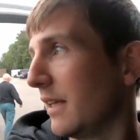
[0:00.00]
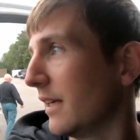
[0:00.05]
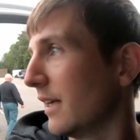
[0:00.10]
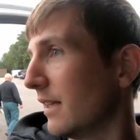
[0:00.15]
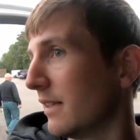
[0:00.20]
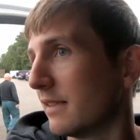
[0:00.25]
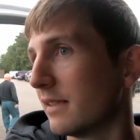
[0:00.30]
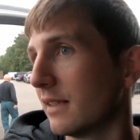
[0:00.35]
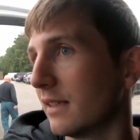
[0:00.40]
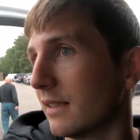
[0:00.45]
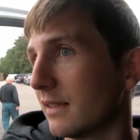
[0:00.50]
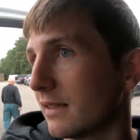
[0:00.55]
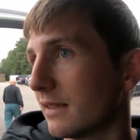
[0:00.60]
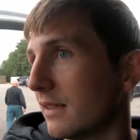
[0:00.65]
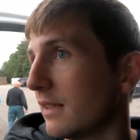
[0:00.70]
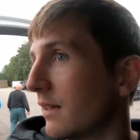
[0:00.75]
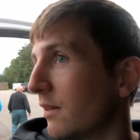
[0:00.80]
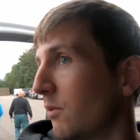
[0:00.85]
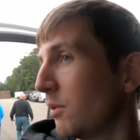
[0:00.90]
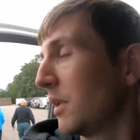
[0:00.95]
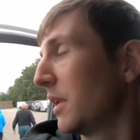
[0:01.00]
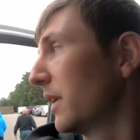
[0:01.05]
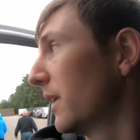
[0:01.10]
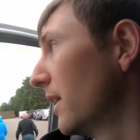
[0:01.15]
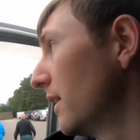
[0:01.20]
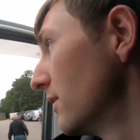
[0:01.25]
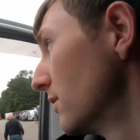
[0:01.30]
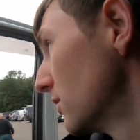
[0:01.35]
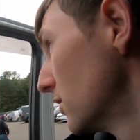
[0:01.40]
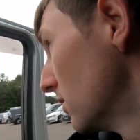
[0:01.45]
they're getting tickets. Didn't know what they're
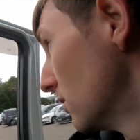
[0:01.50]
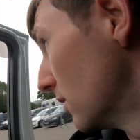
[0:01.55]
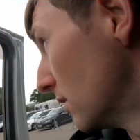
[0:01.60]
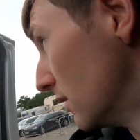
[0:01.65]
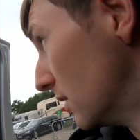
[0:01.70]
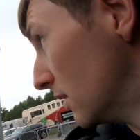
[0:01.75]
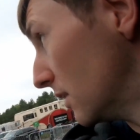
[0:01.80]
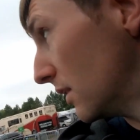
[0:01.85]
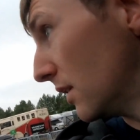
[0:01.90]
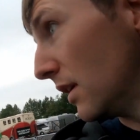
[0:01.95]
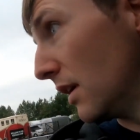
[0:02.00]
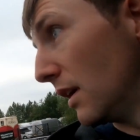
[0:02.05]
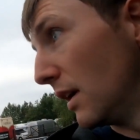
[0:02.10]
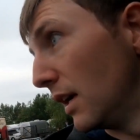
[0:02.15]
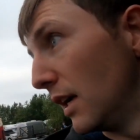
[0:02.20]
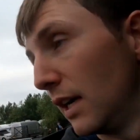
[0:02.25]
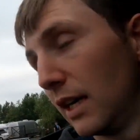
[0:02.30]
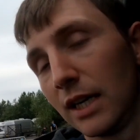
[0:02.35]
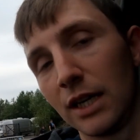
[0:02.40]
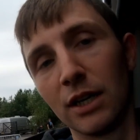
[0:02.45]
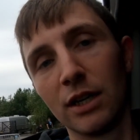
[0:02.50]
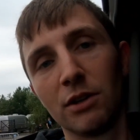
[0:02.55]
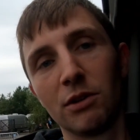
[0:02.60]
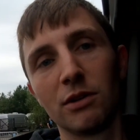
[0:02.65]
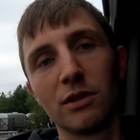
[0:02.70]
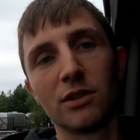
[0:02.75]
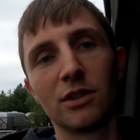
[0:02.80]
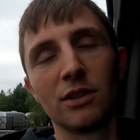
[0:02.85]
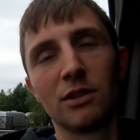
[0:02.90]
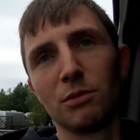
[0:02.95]
getting, so...
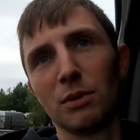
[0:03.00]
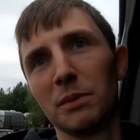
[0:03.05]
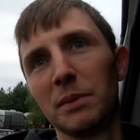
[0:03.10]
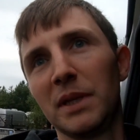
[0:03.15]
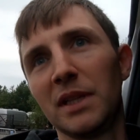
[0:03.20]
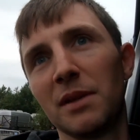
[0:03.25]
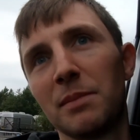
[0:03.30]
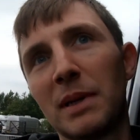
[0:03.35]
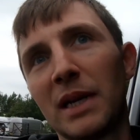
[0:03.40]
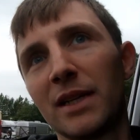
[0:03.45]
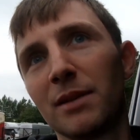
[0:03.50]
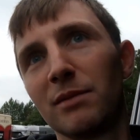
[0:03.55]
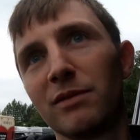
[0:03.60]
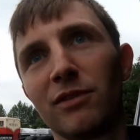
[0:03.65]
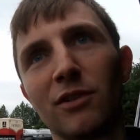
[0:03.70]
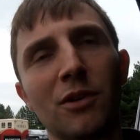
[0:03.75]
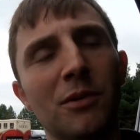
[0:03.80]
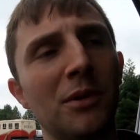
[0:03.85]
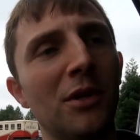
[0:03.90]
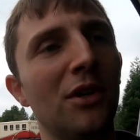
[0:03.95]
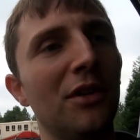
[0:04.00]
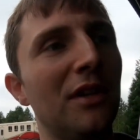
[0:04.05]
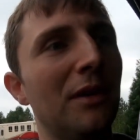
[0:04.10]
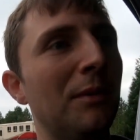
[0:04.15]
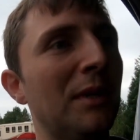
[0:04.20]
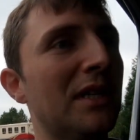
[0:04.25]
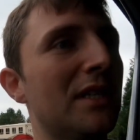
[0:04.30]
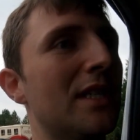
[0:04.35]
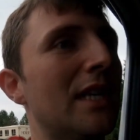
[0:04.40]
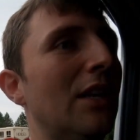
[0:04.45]
we'll be in the paddock before we know, and
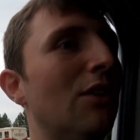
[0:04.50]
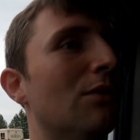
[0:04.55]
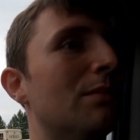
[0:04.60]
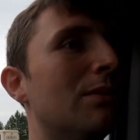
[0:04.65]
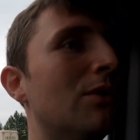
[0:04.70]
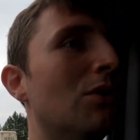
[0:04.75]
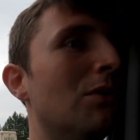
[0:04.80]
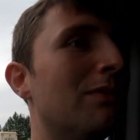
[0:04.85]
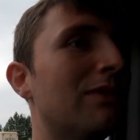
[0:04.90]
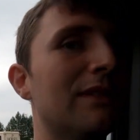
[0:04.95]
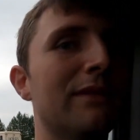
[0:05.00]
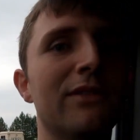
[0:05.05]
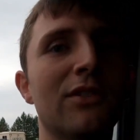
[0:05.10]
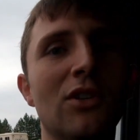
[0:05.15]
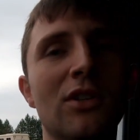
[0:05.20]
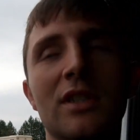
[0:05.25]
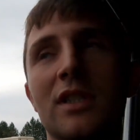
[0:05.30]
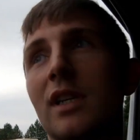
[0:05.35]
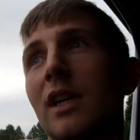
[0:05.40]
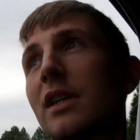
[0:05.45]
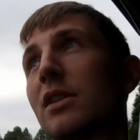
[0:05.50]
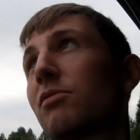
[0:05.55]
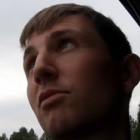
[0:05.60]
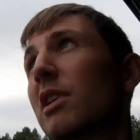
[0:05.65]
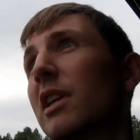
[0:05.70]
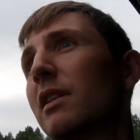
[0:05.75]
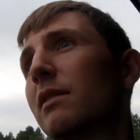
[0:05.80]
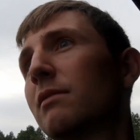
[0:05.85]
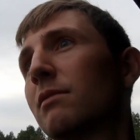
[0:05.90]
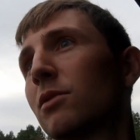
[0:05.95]
then we can set up. Hopefully before it starts
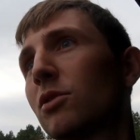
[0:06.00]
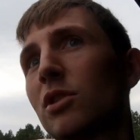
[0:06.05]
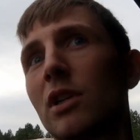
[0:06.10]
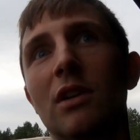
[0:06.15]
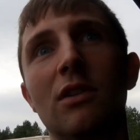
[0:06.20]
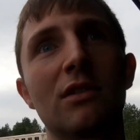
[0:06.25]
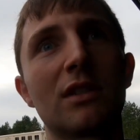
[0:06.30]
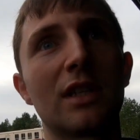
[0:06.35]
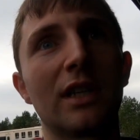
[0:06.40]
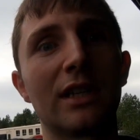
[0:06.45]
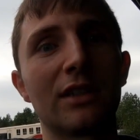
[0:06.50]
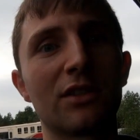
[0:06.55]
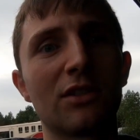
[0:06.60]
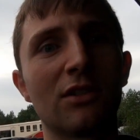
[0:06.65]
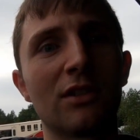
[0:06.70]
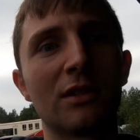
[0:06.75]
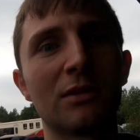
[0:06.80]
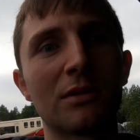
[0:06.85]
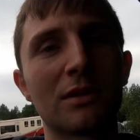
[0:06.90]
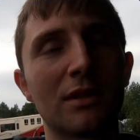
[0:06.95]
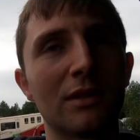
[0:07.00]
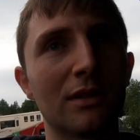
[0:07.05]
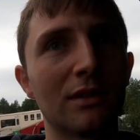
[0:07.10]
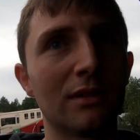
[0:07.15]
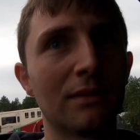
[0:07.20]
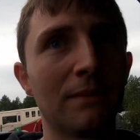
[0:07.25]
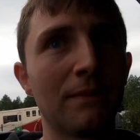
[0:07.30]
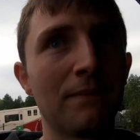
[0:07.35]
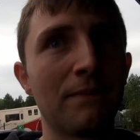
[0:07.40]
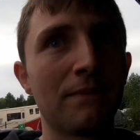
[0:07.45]
raining, which it looks like it's going to,
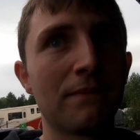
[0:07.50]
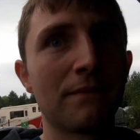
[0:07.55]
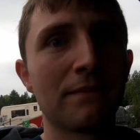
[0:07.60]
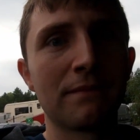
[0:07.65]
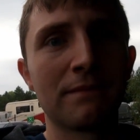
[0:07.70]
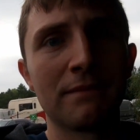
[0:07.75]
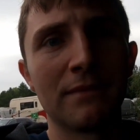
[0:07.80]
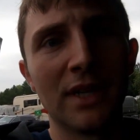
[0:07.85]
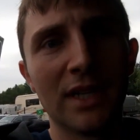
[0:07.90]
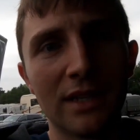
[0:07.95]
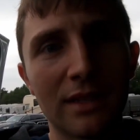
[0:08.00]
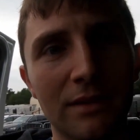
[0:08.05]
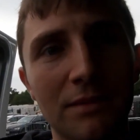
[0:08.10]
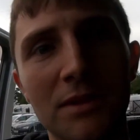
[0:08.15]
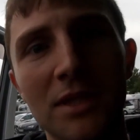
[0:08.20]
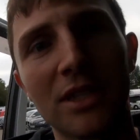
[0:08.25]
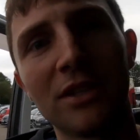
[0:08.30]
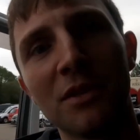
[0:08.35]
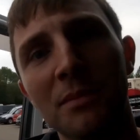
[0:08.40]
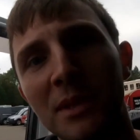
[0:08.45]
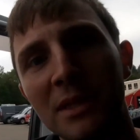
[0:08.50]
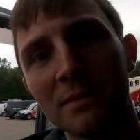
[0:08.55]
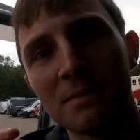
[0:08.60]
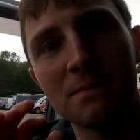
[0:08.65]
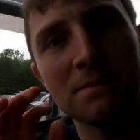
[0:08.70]
so... yeah, see you in a bit.